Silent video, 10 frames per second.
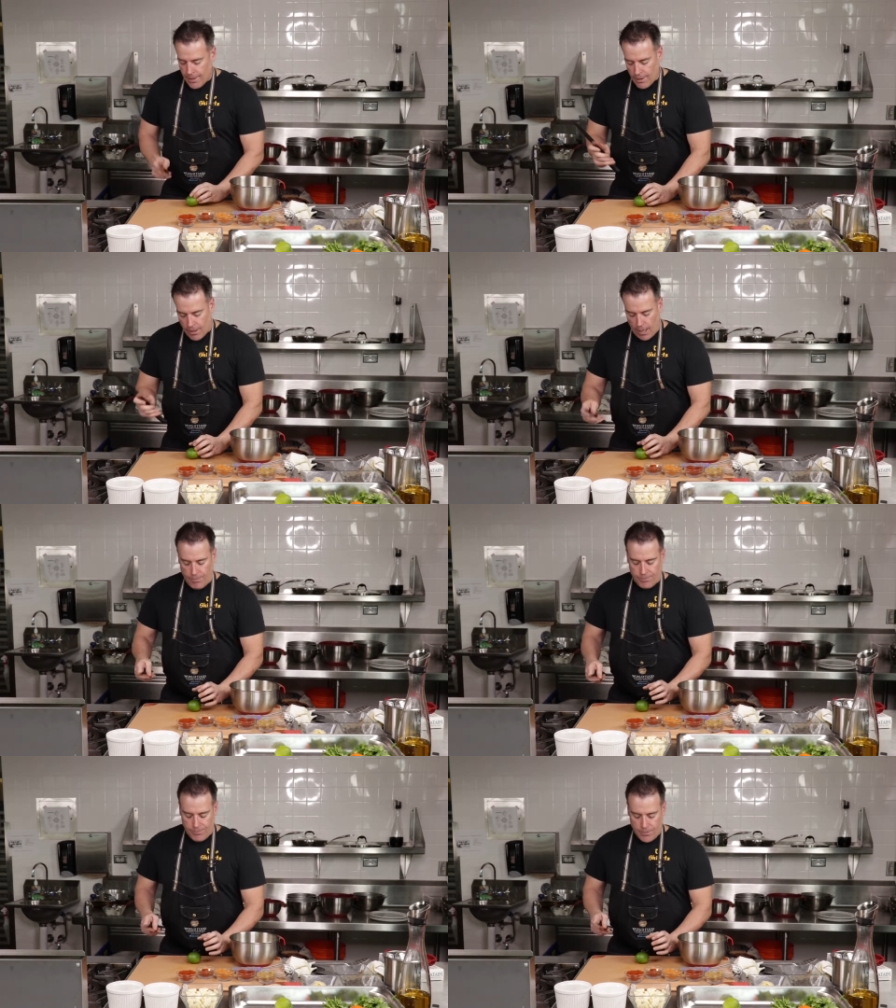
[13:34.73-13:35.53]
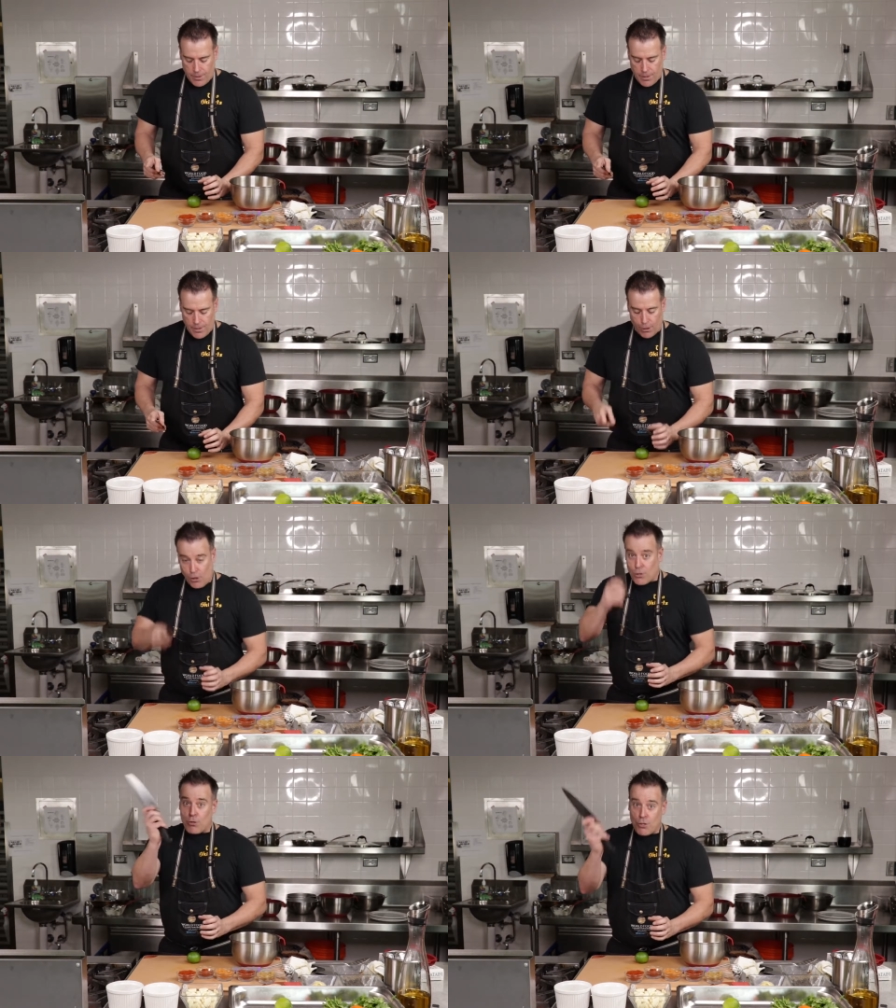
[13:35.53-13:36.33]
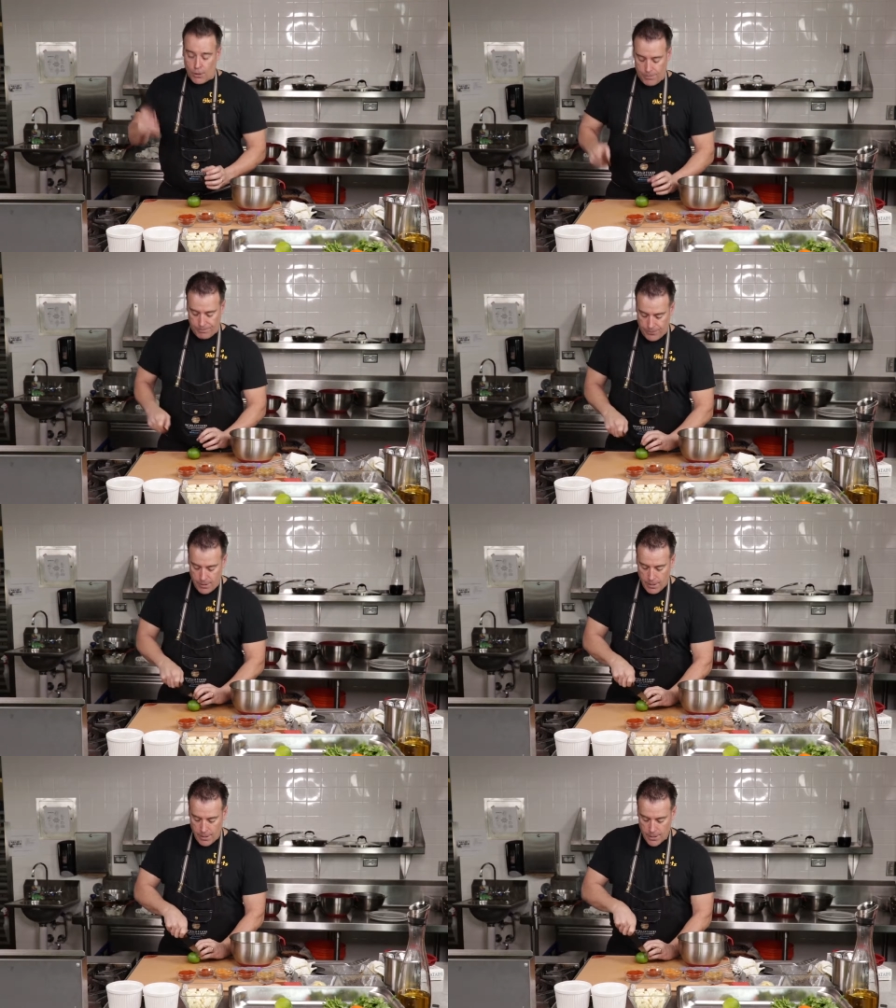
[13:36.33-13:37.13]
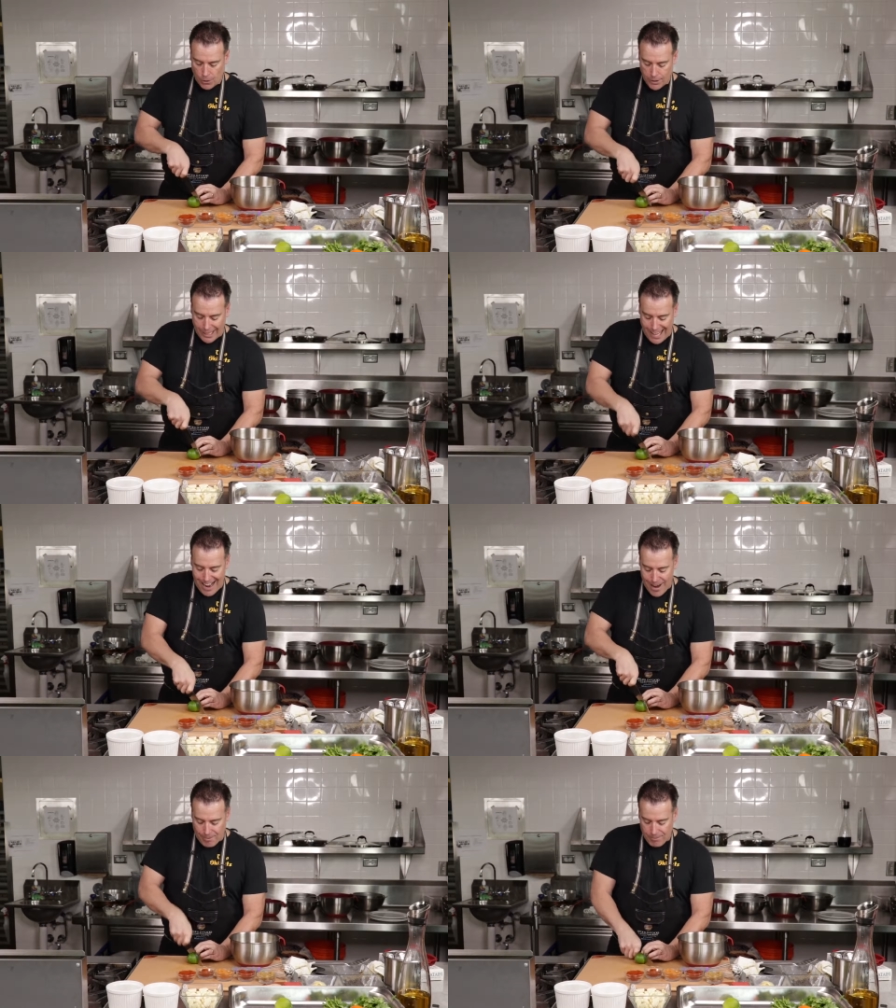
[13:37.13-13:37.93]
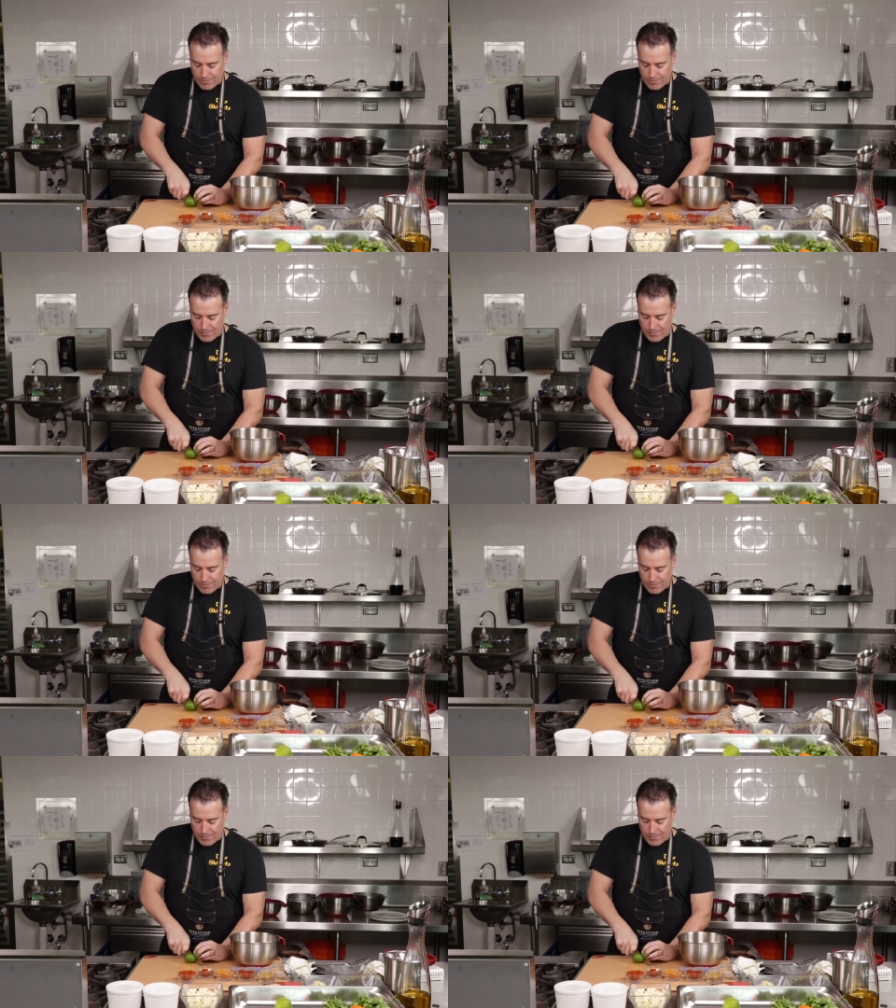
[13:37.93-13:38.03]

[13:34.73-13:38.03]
All right, long story short, so the lime.